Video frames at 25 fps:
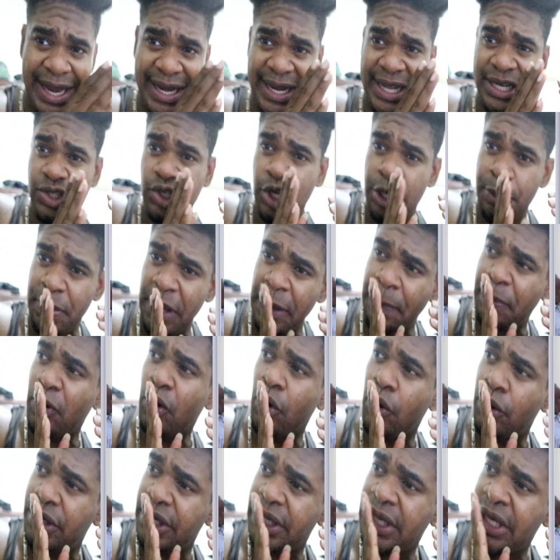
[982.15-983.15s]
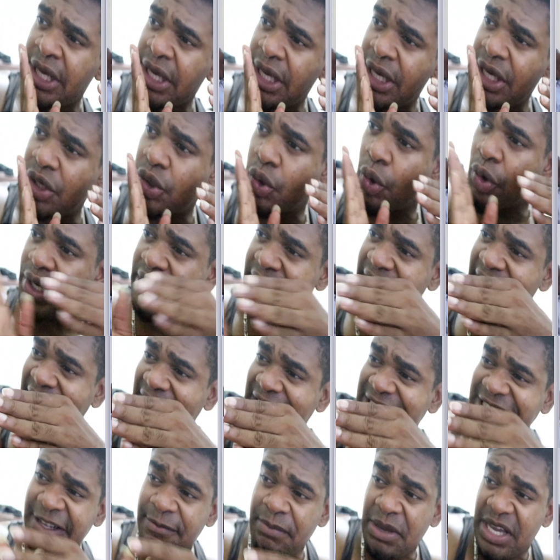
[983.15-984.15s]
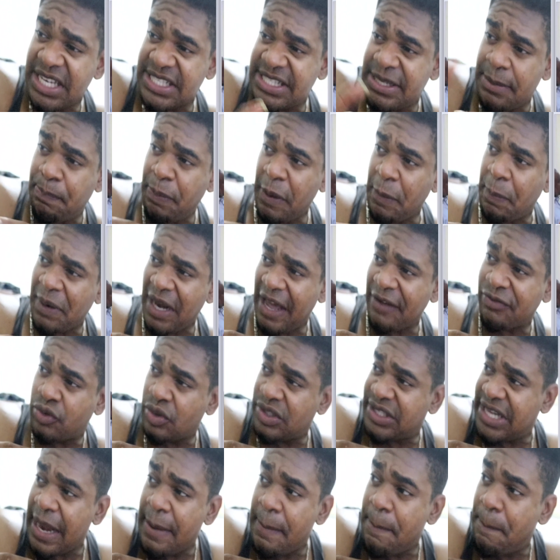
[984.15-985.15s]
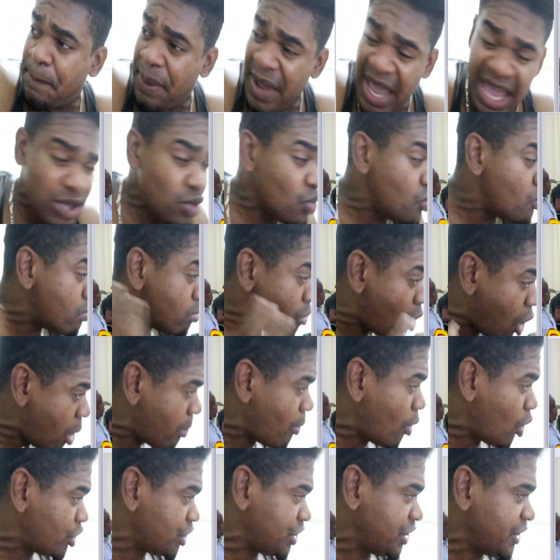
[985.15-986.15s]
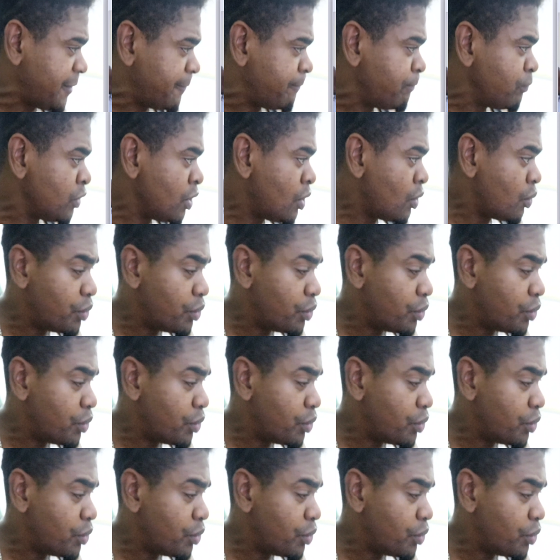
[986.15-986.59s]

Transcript: and then to the people own it going negative because the people have to then pay you more money